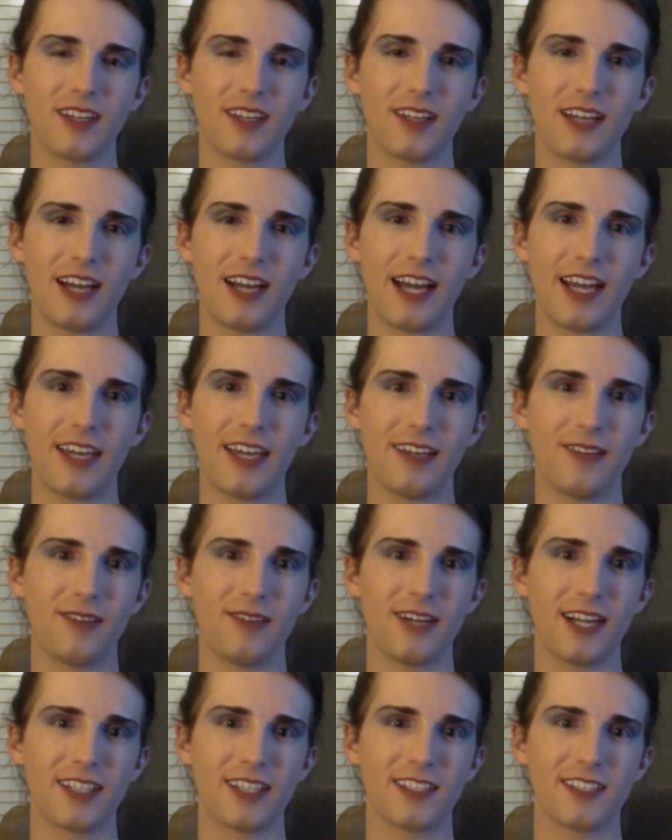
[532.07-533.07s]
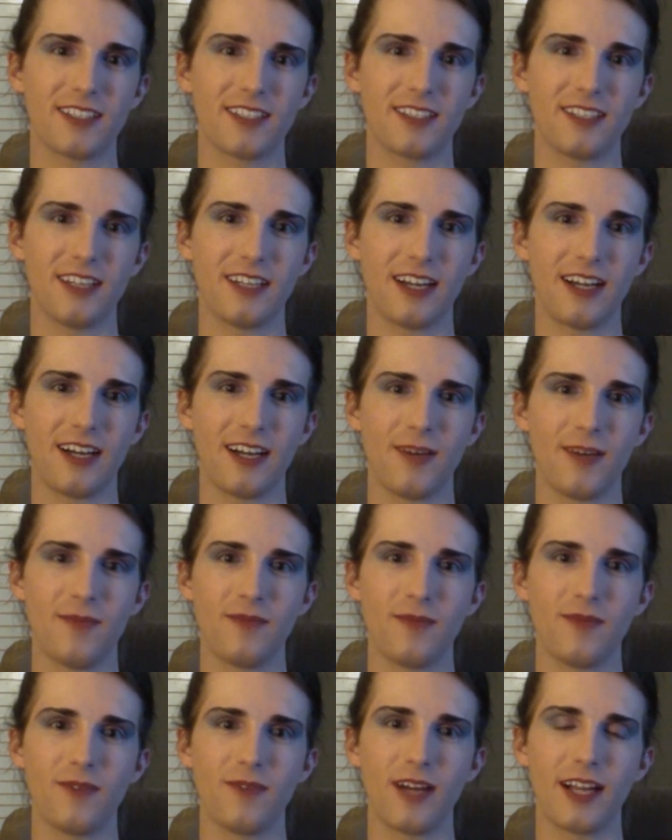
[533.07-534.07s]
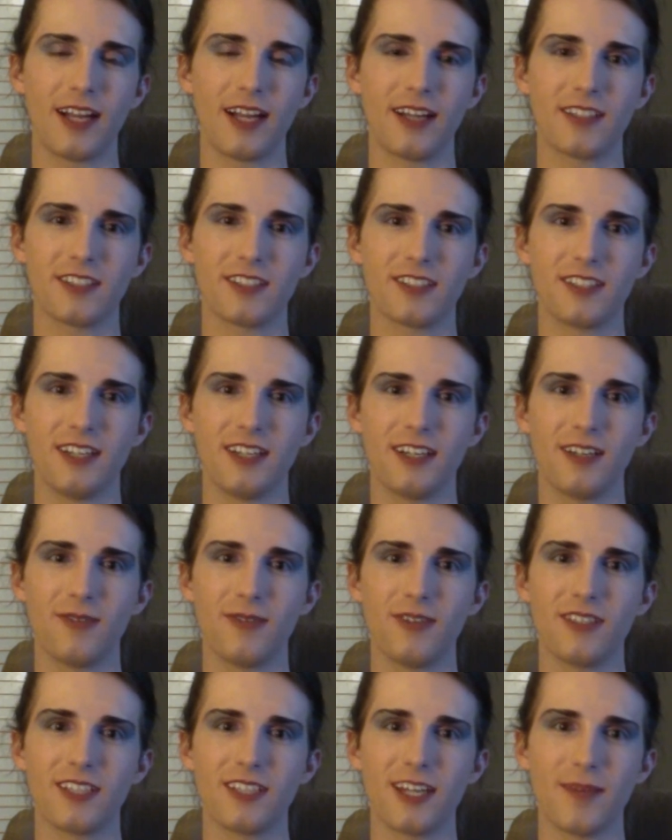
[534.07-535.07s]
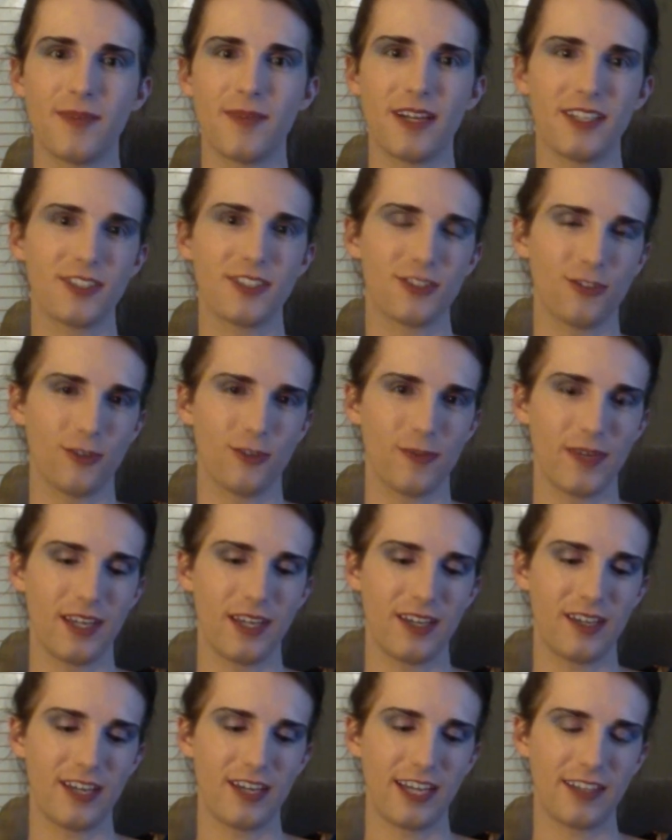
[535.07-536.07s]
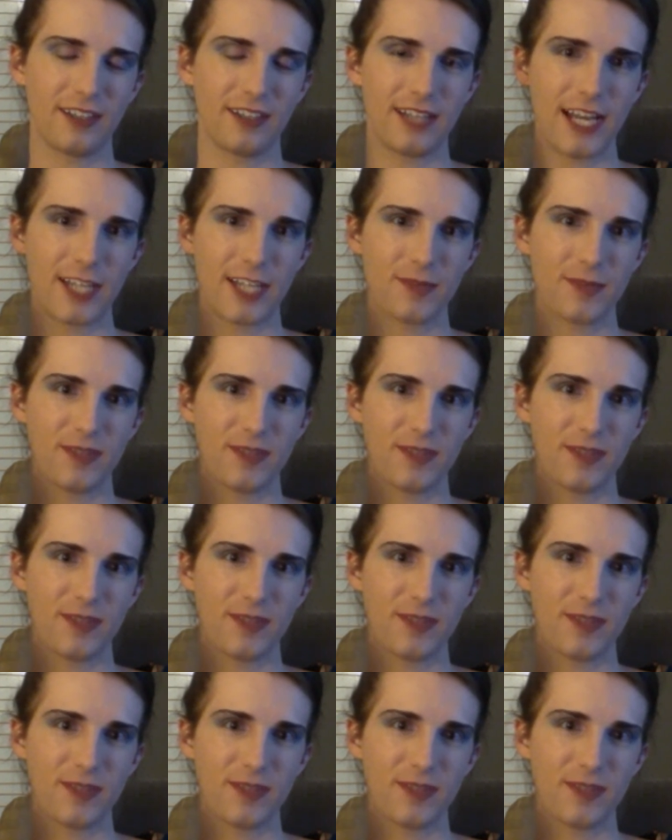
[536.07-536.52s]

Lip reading: I got stung one time by a scorpion at the last